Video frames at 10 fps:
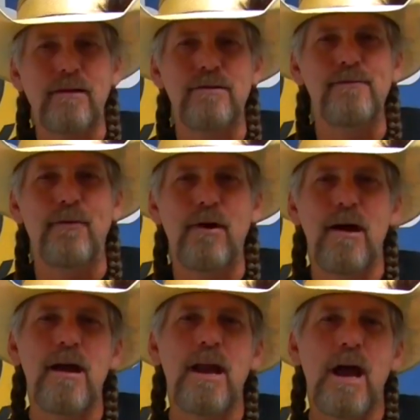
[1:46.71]
we get too far
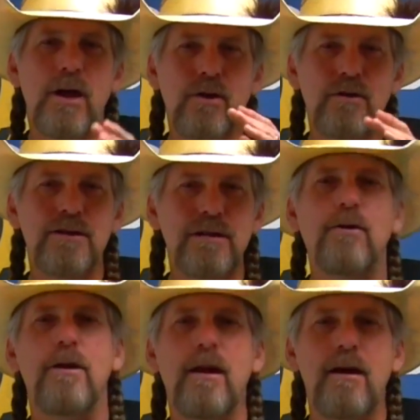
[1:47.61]
ahead, you're
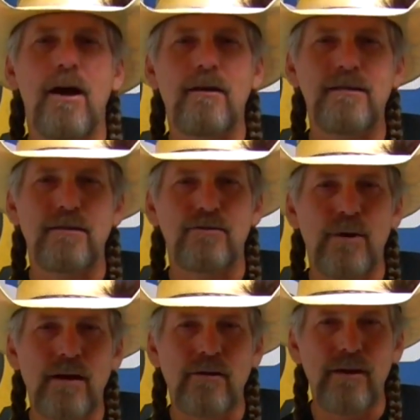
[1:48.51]
still not a contest
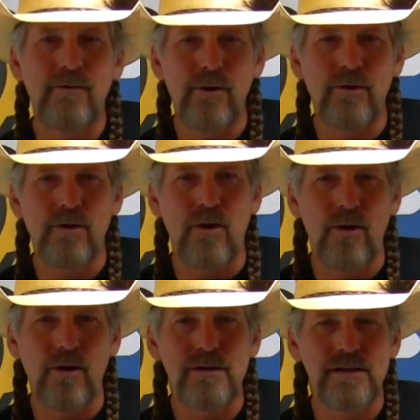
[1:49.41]
director. Even though your
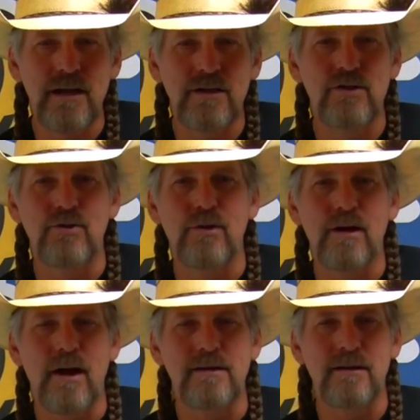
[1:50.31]
card says you're
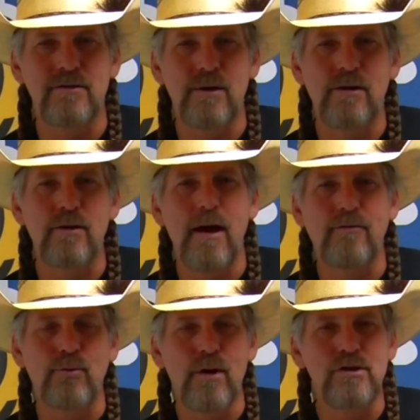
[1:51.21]
a contest director, you
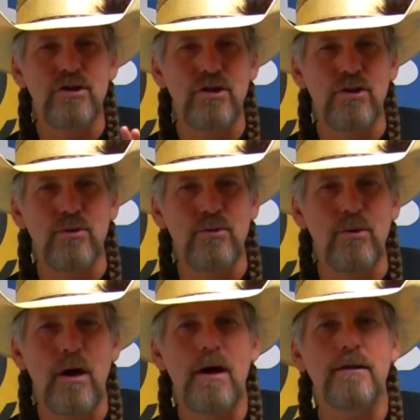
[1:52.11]
have to run
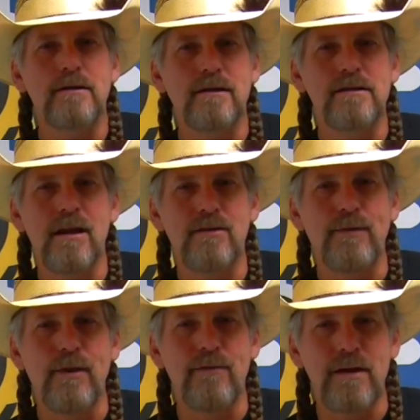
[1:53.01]
two
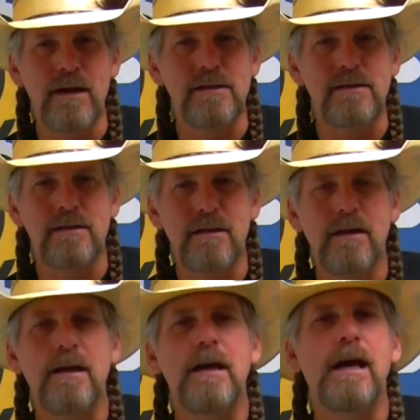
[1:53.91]
successful events.
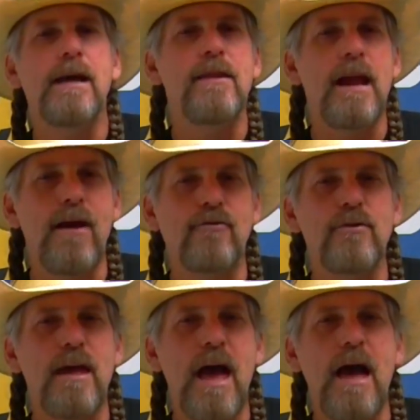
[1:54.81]
And then after
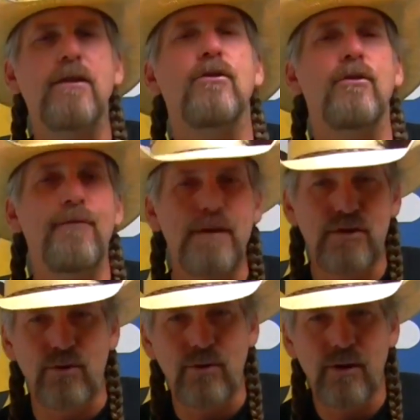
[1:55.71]
that, you're
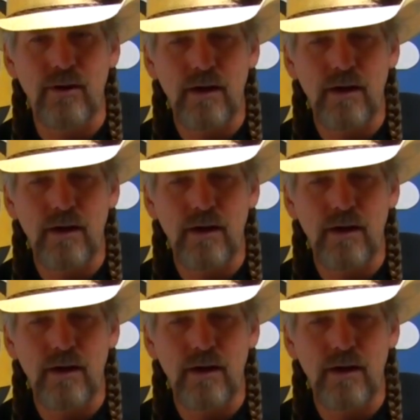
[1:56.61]
official